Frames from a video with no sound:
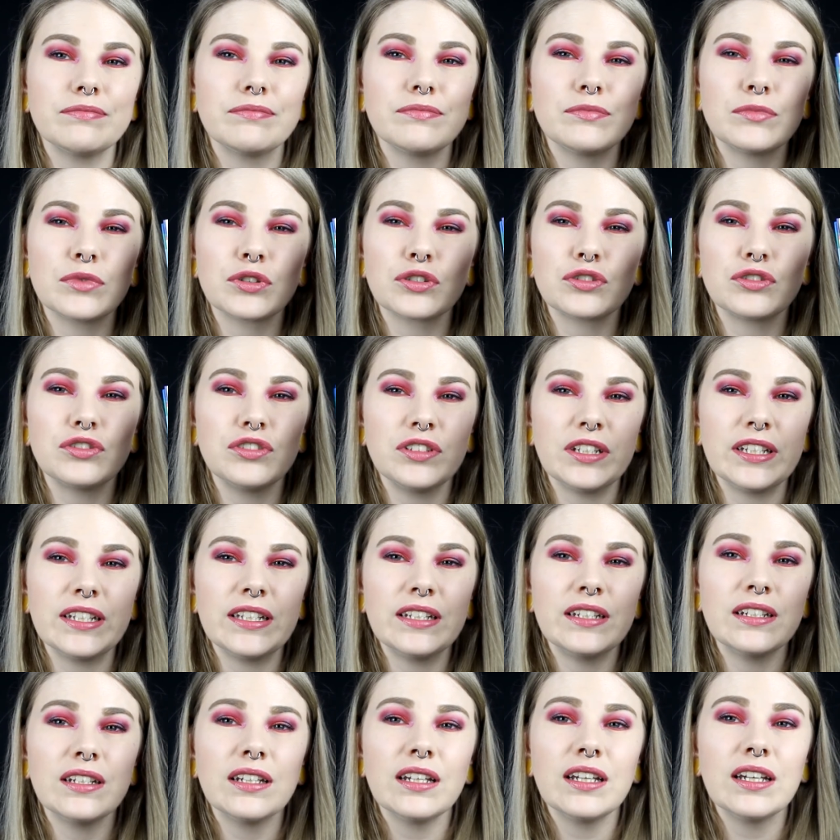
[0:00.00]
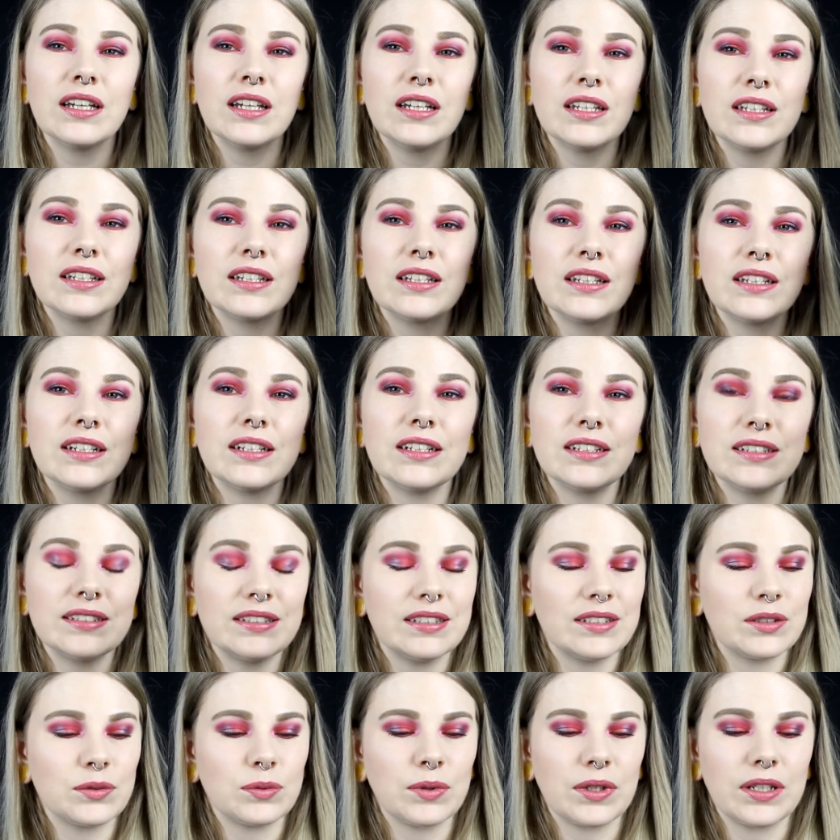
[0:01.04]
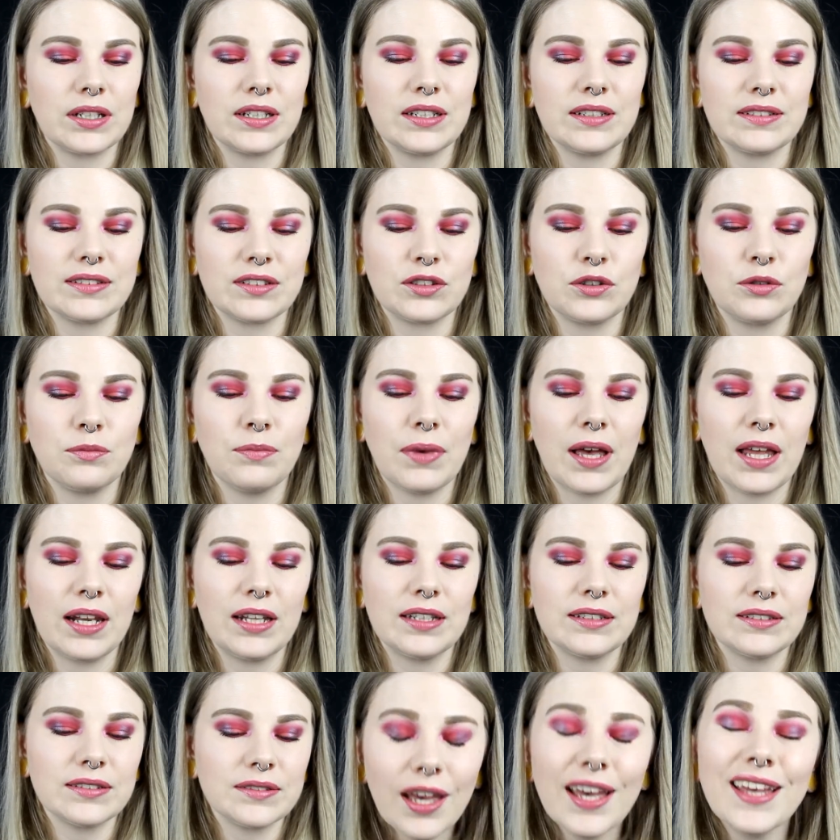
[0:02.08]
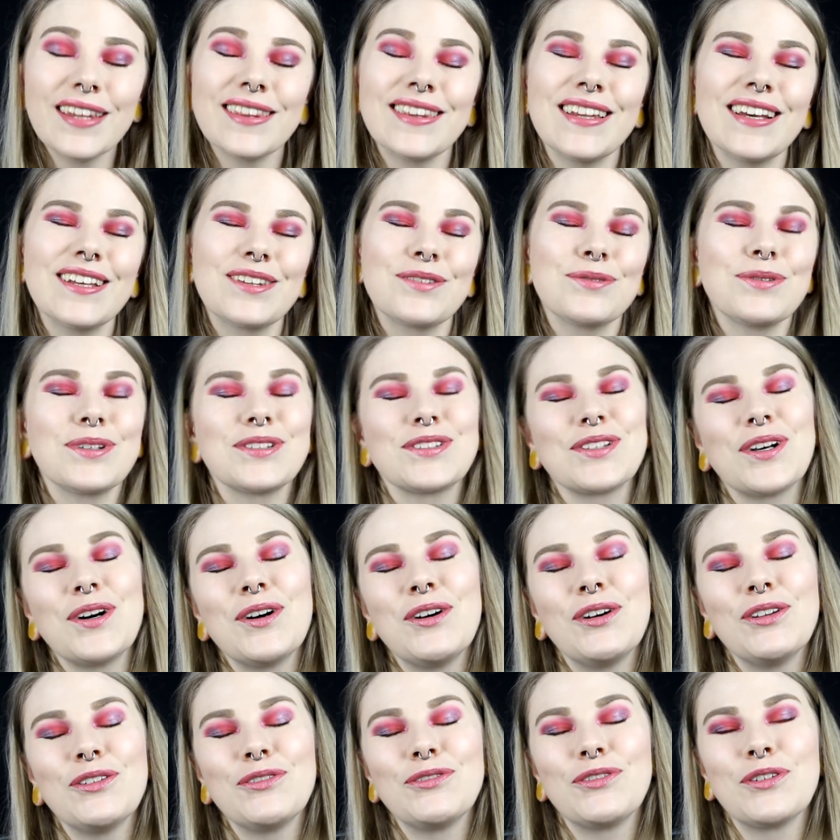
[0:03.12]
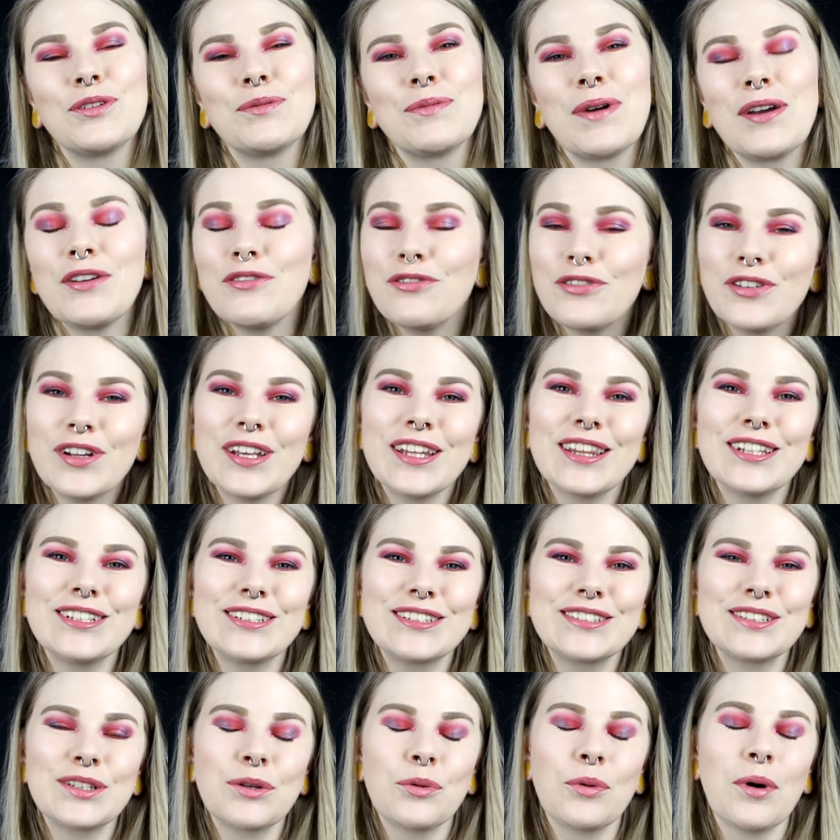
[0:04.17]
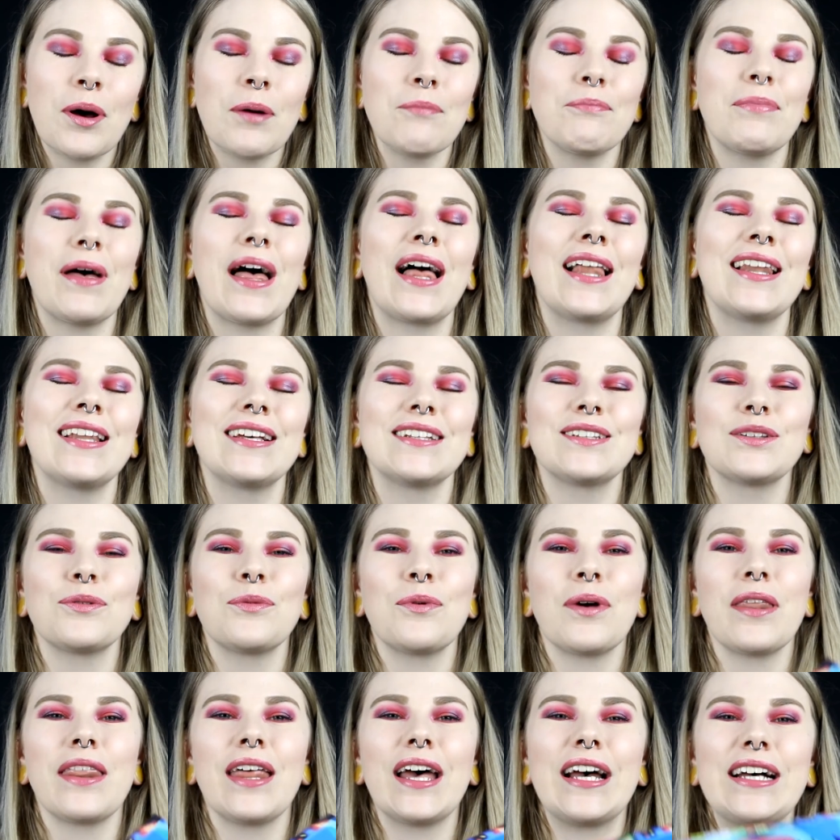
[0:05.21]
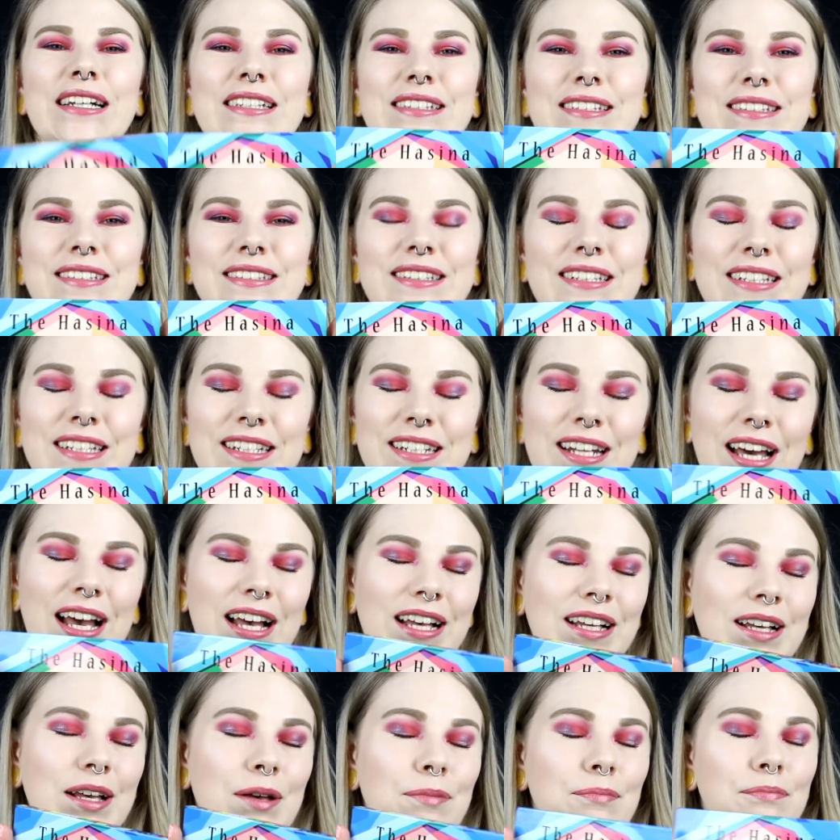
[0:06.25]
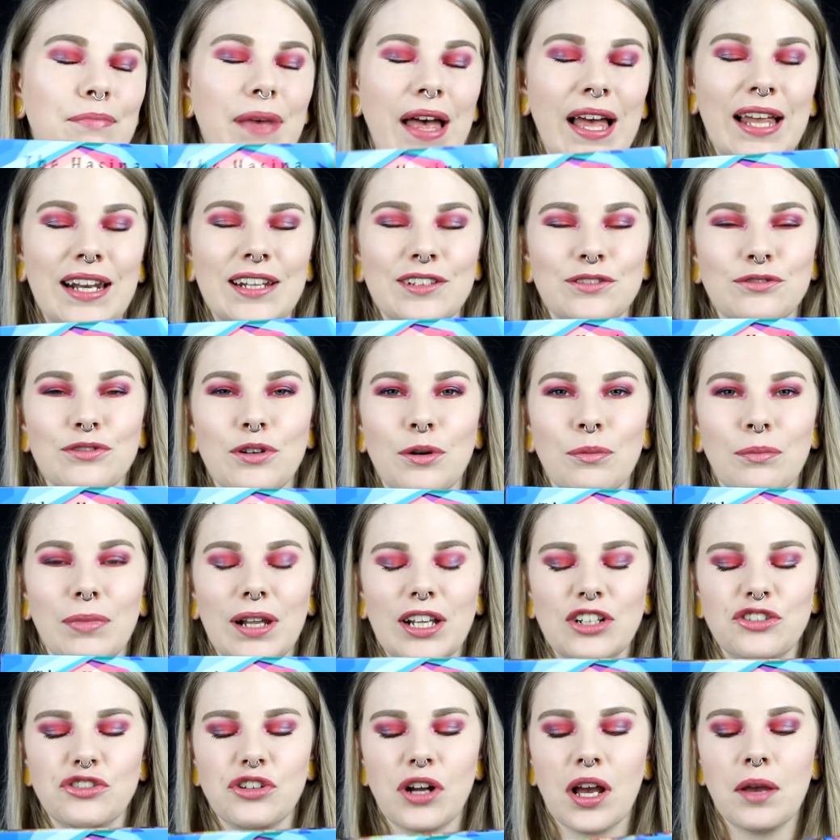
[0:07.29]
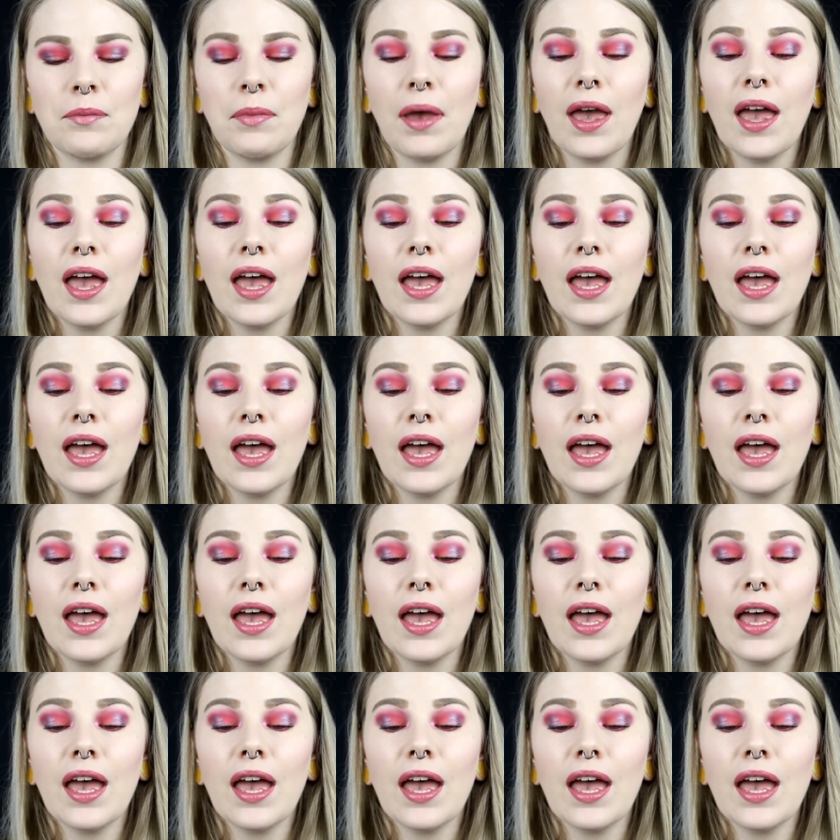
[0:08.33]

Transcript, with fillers: want to need, this one is a good palette. And that was all for my free looks one palette with a Hasina palette from Blush Tribe.